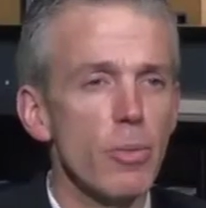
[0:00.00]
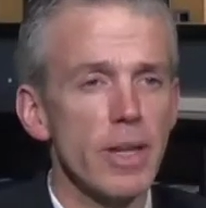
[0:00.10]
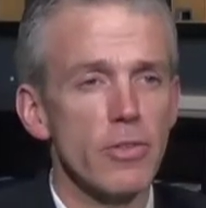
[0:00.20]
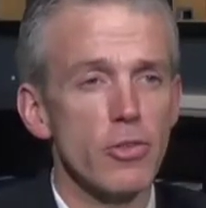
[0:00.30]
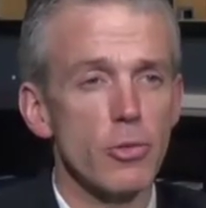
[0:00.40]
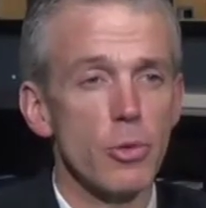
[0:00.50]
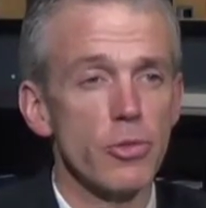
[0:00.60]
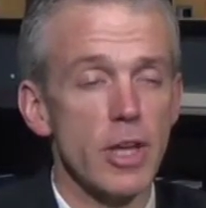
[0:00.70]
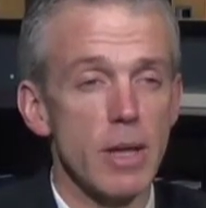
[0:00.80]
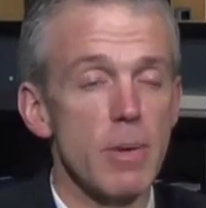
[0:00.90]
when we get the
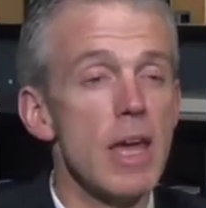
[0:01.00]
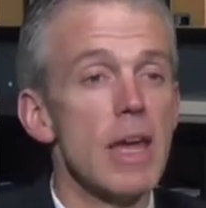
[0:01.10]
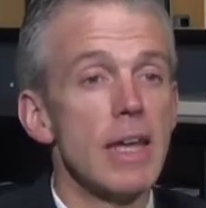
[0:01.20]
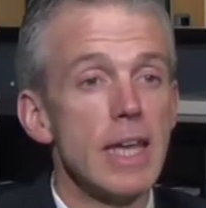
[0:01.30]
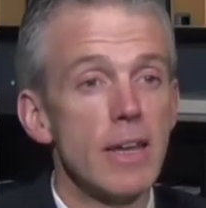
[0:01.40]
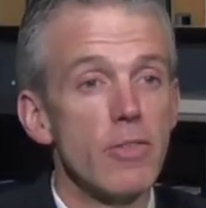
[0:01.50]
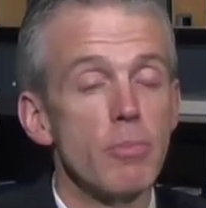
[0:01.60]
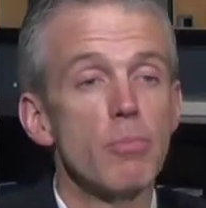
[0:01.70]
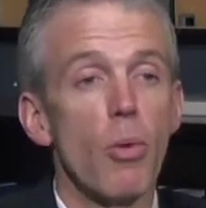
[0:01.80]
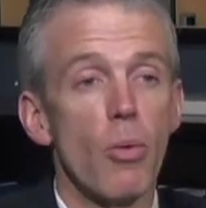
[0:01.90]
school team
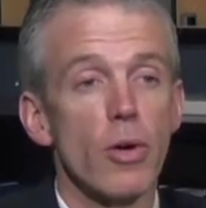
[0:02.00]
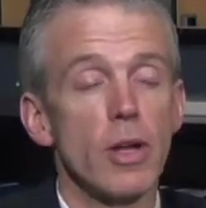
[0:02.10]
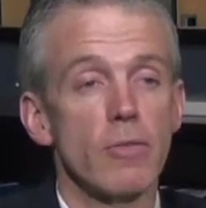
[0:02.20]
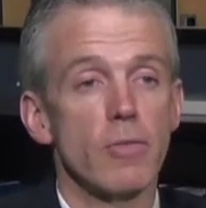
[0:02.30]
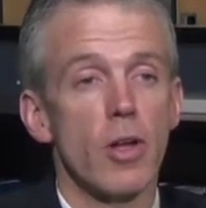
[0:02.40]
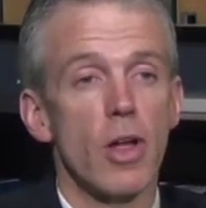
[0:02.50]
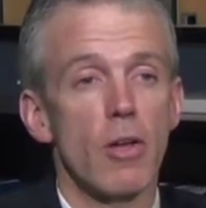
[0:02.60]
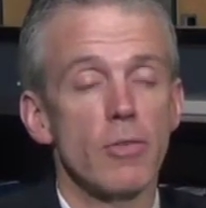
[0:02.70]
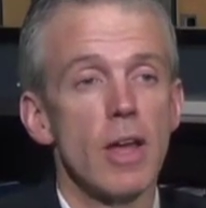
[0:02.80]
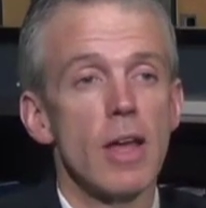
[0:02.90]
even more
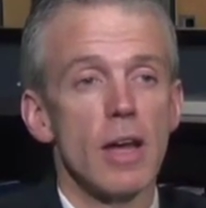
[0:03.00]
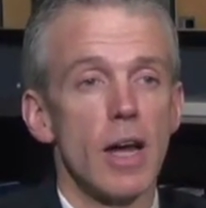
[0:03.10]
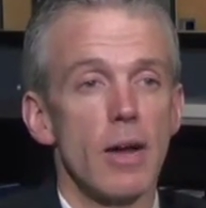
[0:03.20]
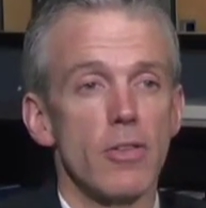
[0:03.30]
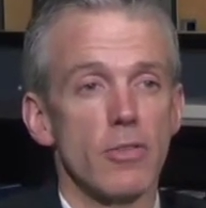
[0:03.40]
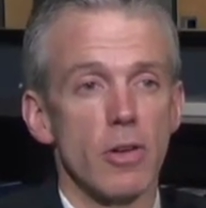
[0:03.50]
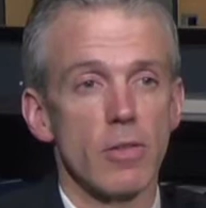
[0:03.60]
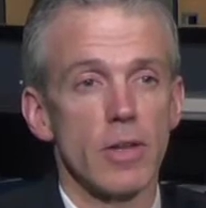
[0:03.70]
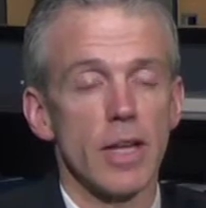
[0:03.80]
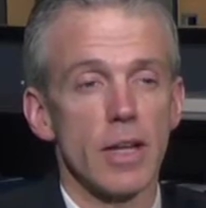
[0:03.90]
involved and
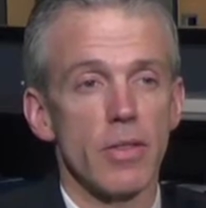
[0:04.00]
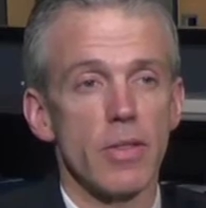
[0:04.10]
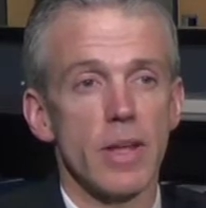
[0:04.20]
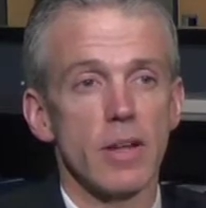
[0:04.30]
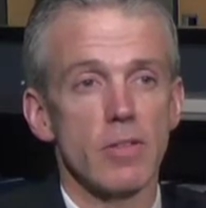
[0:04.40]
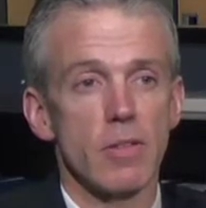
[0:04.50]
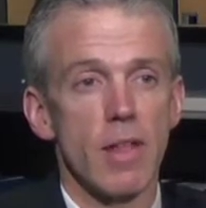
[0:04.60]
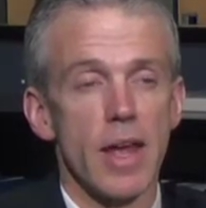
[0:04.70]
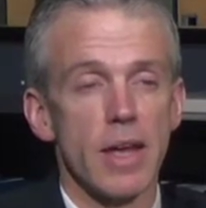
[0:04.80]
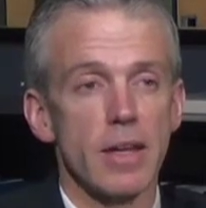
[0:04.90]
start looking at things
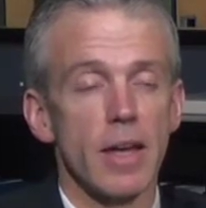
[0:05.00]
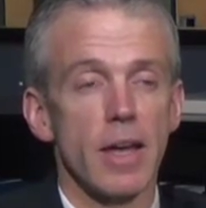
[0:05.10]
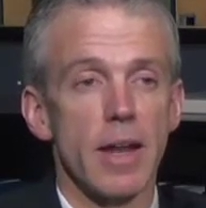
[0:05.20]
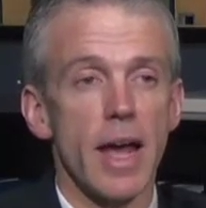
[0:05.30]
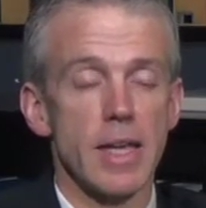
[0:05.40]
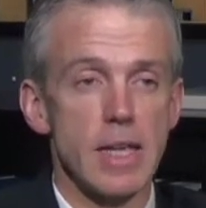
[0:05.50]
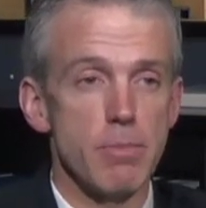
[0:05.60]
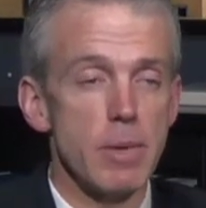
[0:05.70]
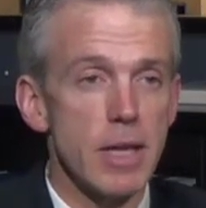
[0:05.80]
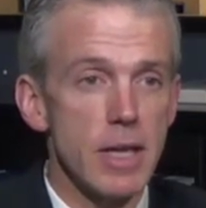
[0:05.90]
like an
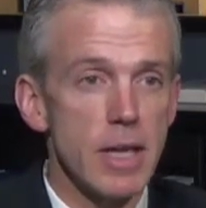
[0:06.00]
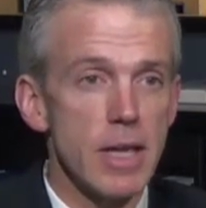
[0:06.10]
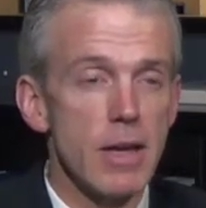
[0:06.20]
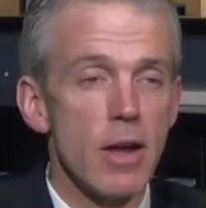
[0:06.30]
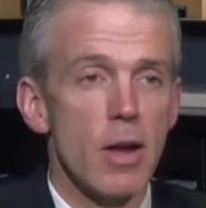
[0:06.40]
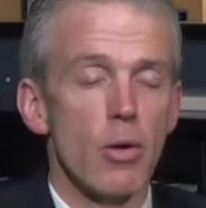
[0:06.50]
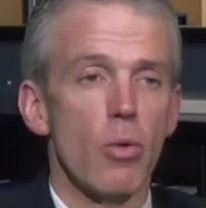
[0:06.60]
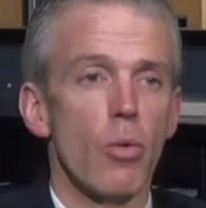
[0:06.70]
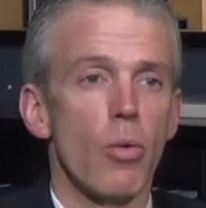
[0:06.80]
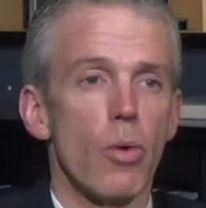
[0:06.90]
IEP
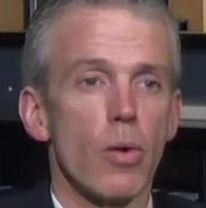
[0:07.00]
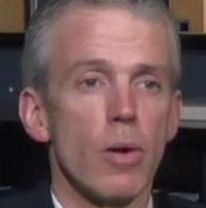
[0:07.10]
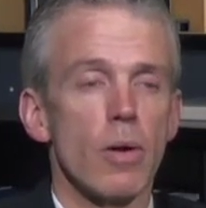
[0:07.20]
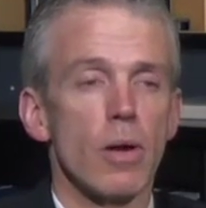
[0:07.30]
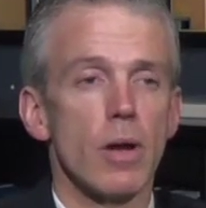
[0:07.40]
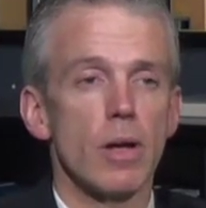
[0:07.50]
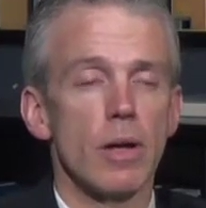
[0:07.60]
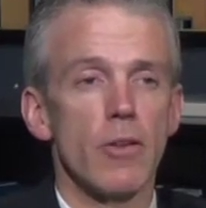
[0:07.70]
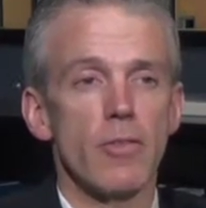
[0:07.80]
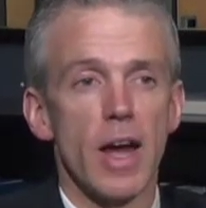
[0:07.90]
or
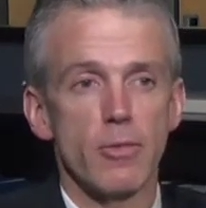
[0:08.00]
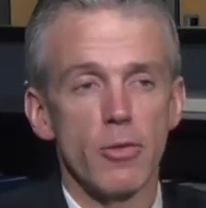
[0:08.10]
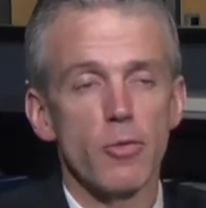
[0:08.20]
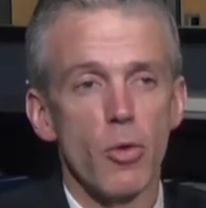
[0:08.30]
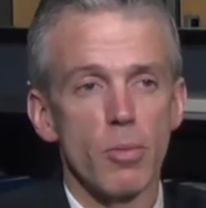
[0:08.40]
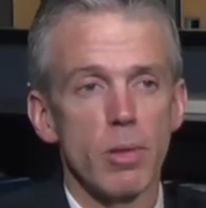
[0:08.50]
a 504